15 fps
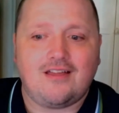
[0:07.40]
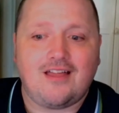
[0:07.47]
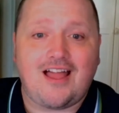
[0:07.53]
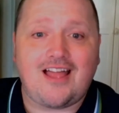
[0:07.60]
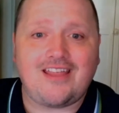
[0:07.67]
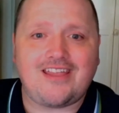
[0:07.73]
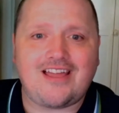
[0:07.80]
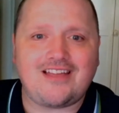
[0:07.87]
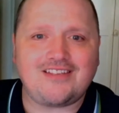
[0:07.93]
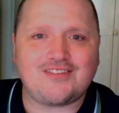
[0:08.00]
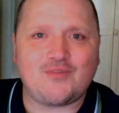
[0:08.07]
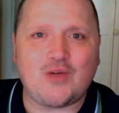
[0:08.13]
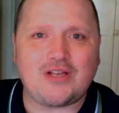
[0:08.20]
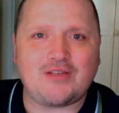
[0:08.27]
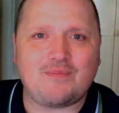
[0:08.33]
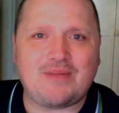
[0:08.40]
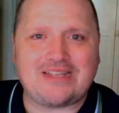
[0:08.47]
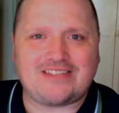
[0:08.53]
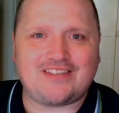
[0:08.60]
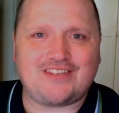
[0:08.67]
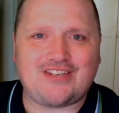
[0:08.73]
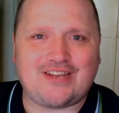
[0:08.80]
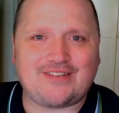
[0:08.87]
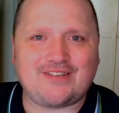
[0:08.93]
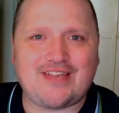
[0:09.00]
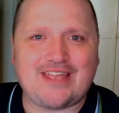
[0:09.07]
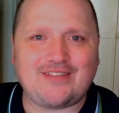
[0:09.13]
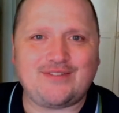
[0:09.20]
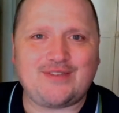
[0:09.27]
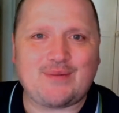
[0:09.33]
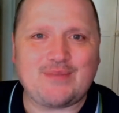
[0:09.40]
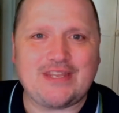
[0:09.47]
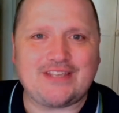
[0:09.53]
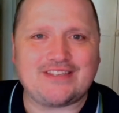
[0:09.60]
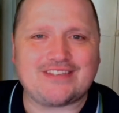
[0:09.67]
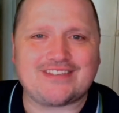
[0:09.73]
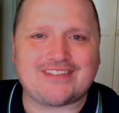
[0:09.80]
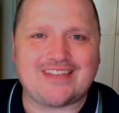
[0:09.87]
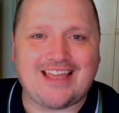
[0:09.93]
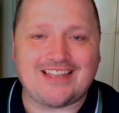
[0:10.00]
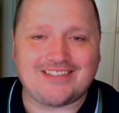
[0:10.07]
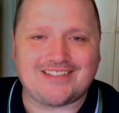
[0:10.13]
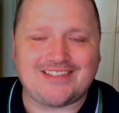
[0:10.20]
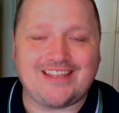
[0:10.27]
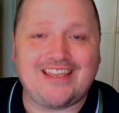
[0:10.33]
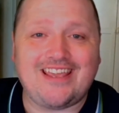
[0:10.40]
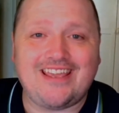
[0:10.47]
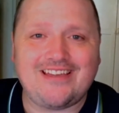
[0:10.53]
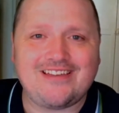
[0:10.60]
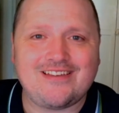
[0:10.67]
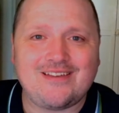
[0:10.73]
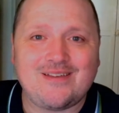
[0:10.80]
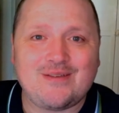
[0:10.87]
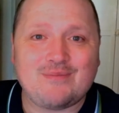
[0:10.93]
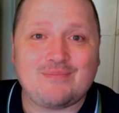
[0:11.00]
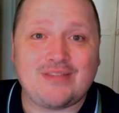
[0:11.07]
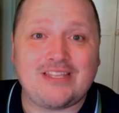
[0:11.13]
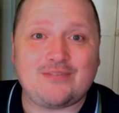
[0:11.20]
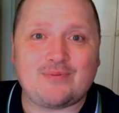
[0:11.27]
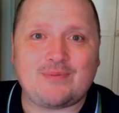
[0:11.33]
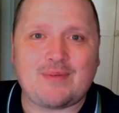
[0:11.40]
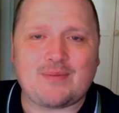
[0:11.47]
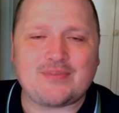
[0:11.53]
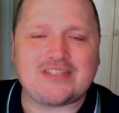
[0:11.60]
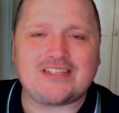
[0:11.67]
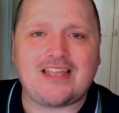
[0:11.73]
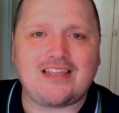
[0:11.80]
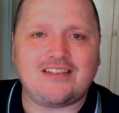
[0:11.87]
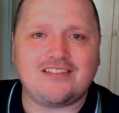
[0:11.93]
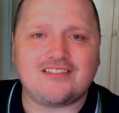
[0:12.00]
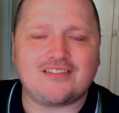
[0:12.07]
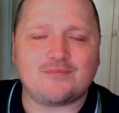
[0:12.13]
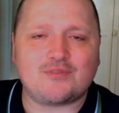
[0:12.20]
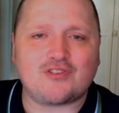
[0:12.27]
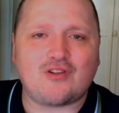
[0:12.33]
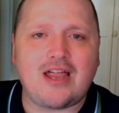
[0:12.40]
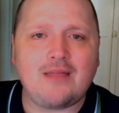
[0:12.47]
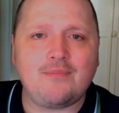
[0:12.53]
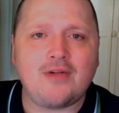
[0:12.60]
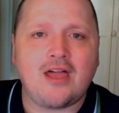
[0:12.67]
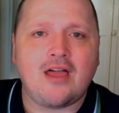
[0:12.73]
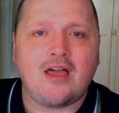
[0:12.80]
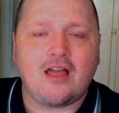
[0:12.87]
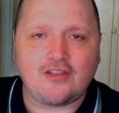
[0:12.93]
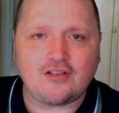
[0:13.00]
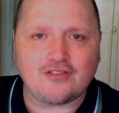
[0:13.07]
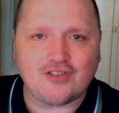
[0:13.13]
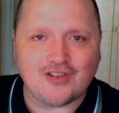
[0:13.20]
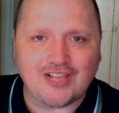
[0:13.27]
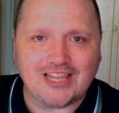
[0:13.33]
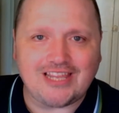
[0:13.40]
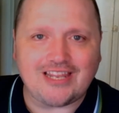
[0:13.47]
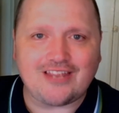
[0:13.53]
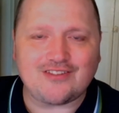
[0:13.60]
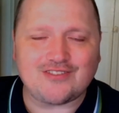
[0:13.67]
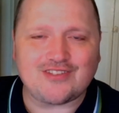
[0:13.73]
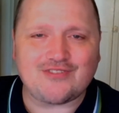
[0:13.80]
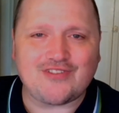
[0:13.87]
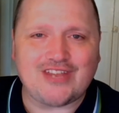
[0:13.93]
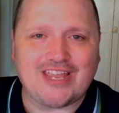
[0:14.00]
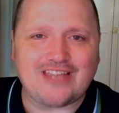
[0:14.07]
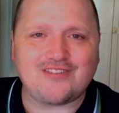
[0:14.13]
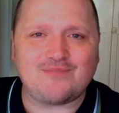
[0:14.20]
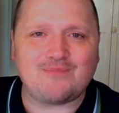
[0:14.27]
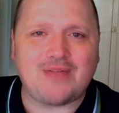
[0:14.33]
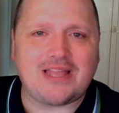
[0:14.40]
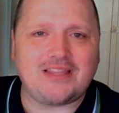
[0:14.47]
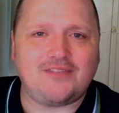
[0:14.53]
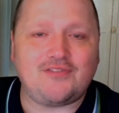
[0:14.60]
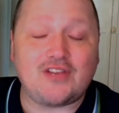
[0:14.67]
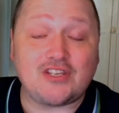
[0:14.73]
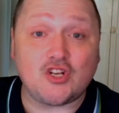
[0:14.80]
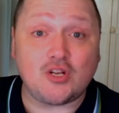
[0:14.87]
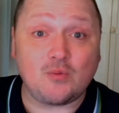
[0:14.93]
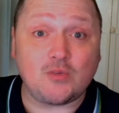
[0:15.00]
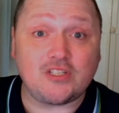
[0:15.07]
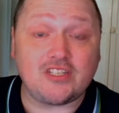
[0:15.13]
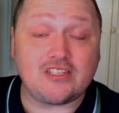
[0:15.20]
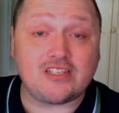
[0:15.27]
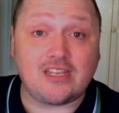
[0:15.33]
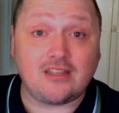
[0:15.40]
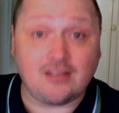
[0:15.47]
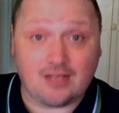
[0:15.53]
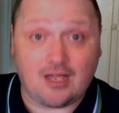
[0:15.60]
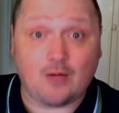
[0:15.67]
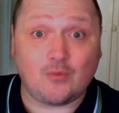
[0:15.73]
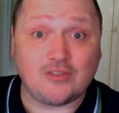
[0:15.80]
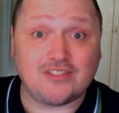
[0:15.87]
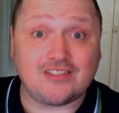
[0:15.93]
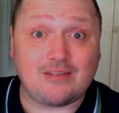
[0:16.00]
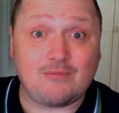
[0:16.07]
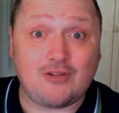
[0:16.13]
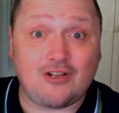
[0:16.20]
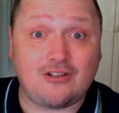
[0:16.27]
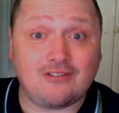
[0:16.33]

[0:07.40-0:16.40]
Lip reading: Hi guys, and welcome back to the channel Hail Damnits. Anthony here. Please remember to like and subscribe, and also click that notification bell if you enjoy what you see and want to see more.